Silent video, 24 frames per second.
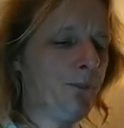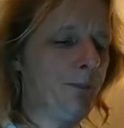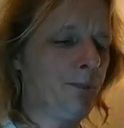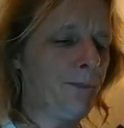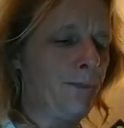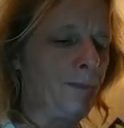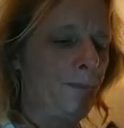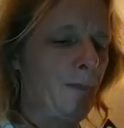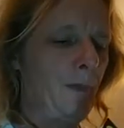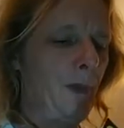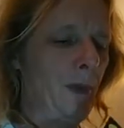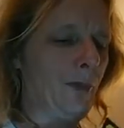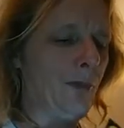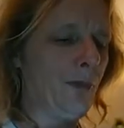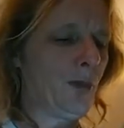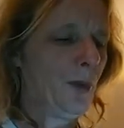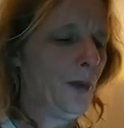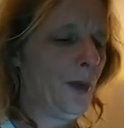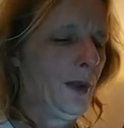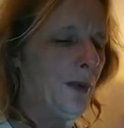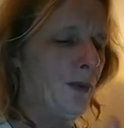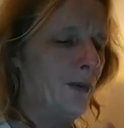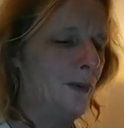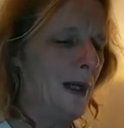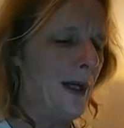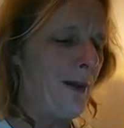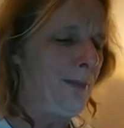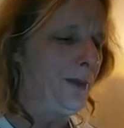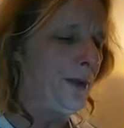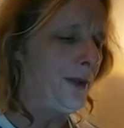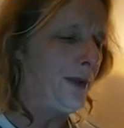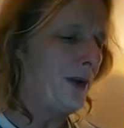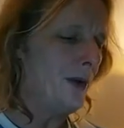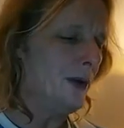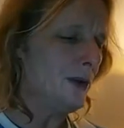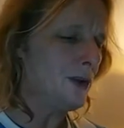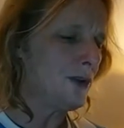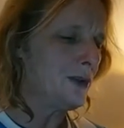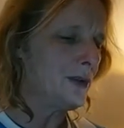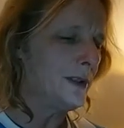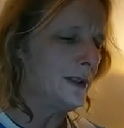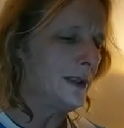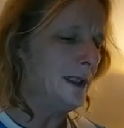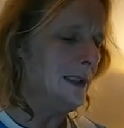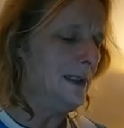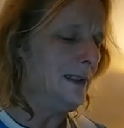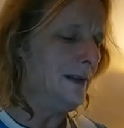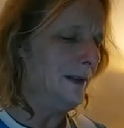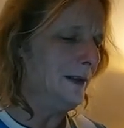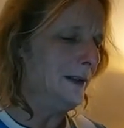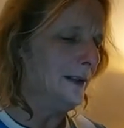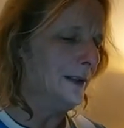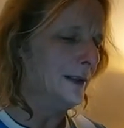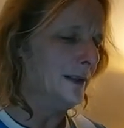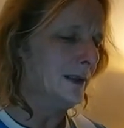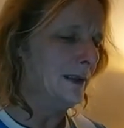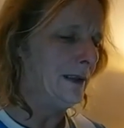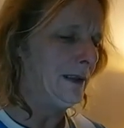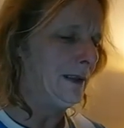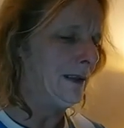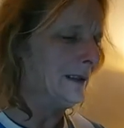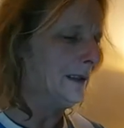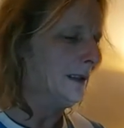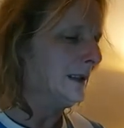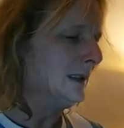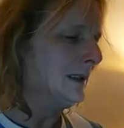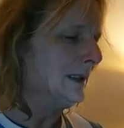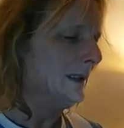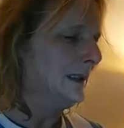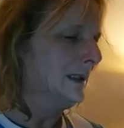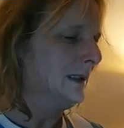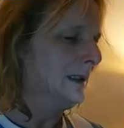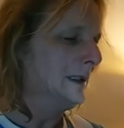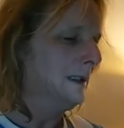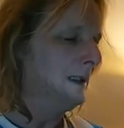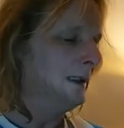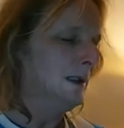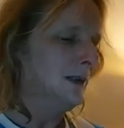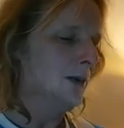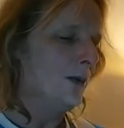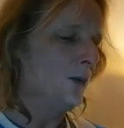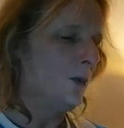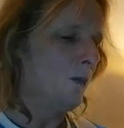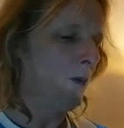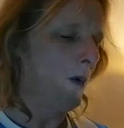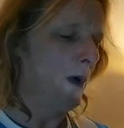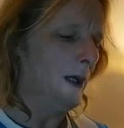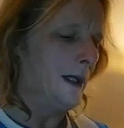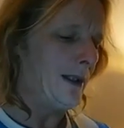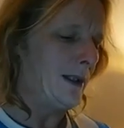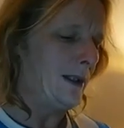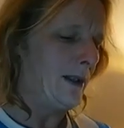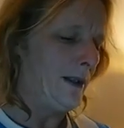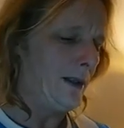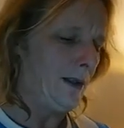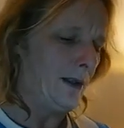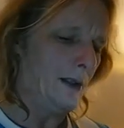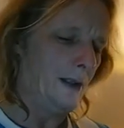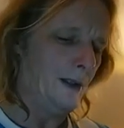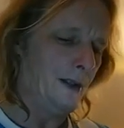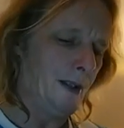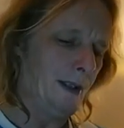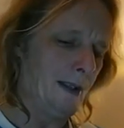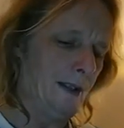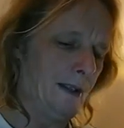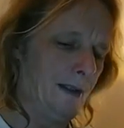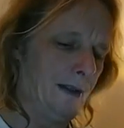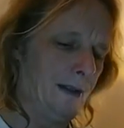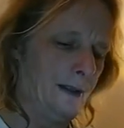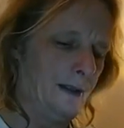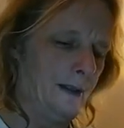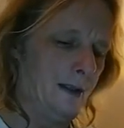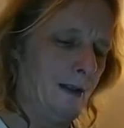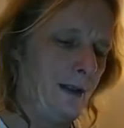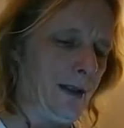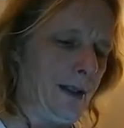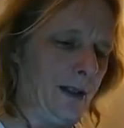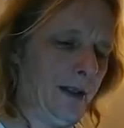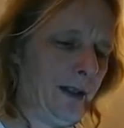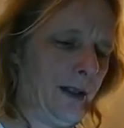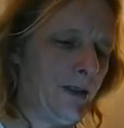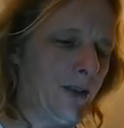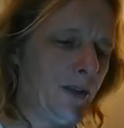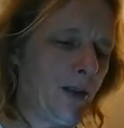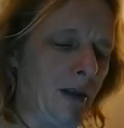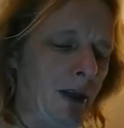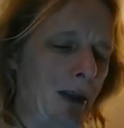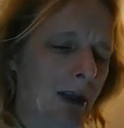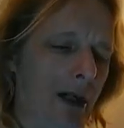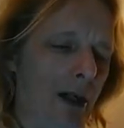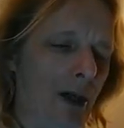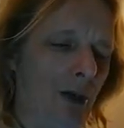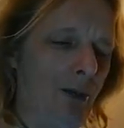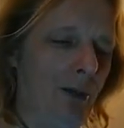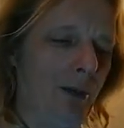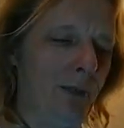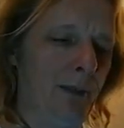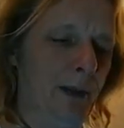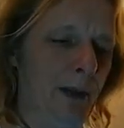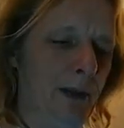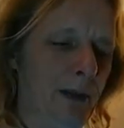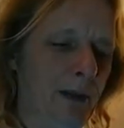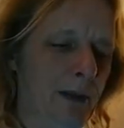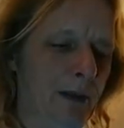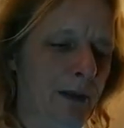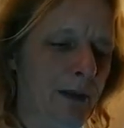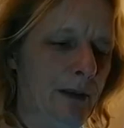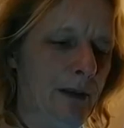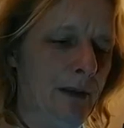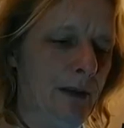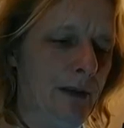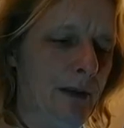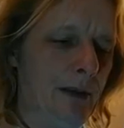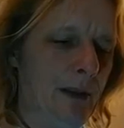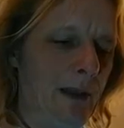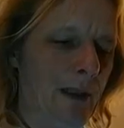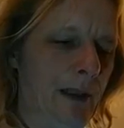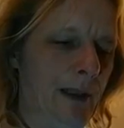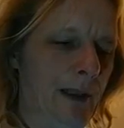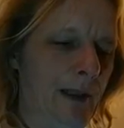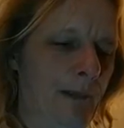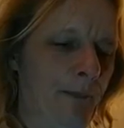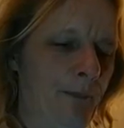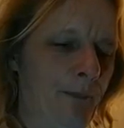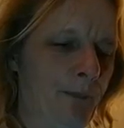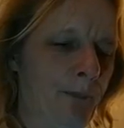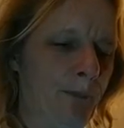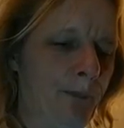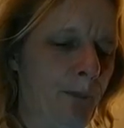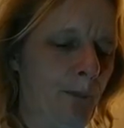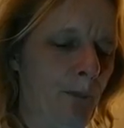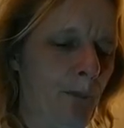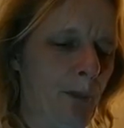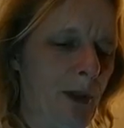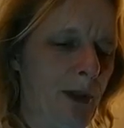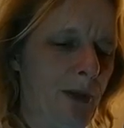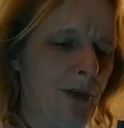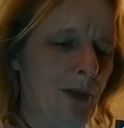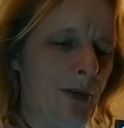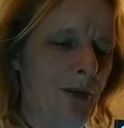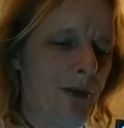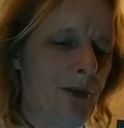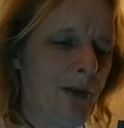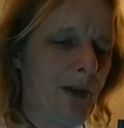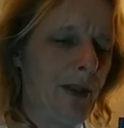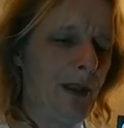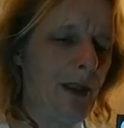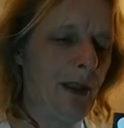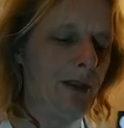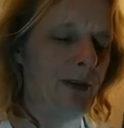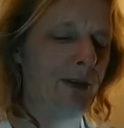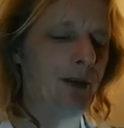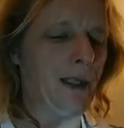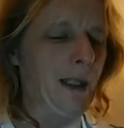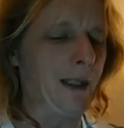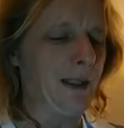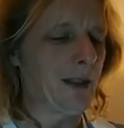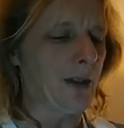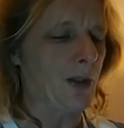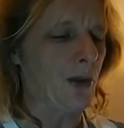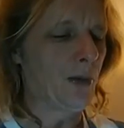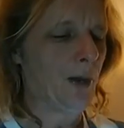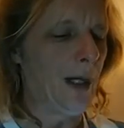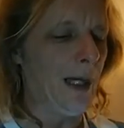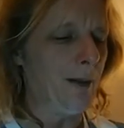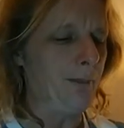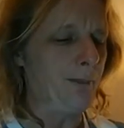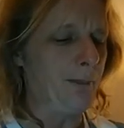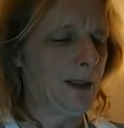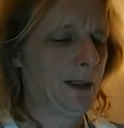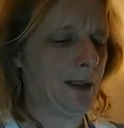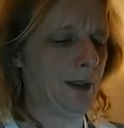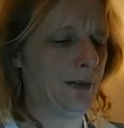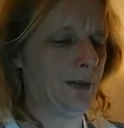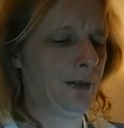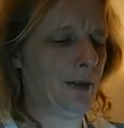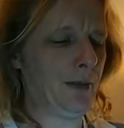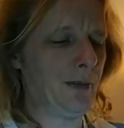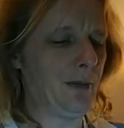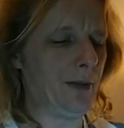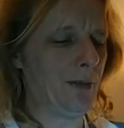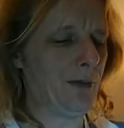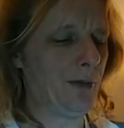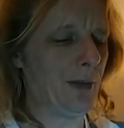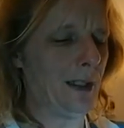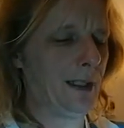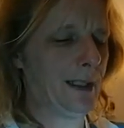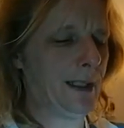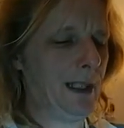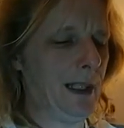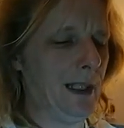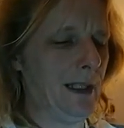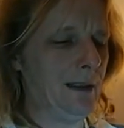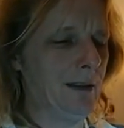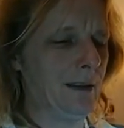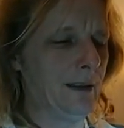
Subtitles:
We've got a reproduction here. What are the original album, which is kind of crap because again